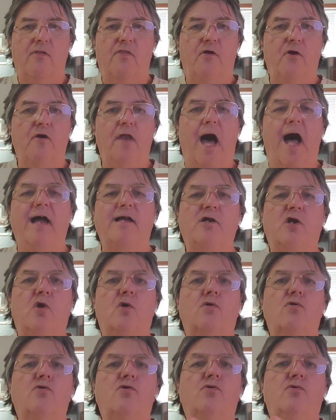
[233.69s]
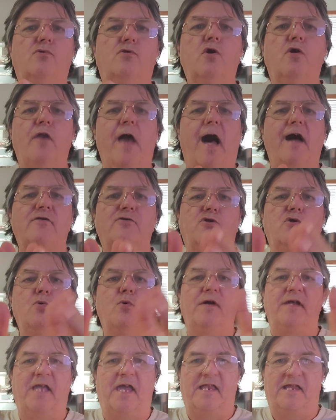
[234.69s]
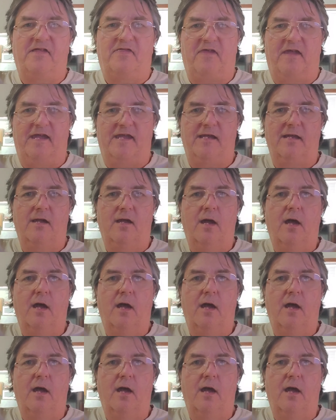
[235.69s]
they're not they're not doing anything.